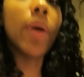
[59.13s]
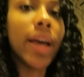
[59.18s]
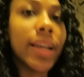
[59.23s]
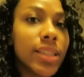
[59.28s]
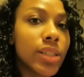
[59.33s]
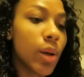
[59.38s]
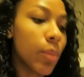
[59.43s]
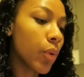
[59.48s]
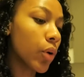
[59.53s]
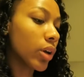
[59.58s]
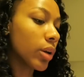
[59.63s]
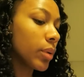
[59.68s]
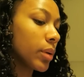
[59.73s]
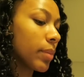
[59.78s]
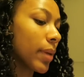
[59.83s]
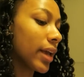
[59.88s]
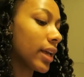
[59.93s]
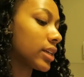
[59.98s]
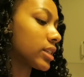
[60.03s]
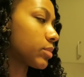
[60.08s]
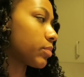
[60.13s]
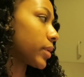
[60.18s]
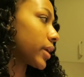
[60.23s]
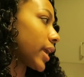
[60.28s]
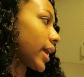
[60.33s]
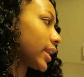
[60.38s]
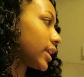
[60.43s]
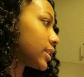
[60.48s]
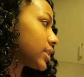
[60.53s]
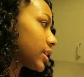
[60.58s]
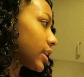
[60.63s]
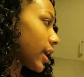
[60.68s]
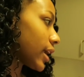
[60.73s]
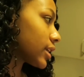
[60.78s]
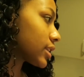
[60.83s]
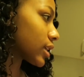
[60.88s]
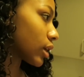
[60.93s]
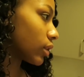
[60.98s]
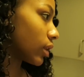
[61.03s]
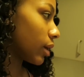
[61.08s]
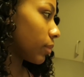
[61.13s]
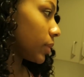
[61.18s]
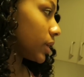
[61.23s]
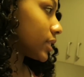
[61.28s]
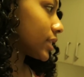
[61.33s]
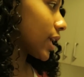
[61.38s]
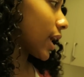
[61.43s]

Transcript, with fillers: okay, so I'm going to be making spaghetti today, so let me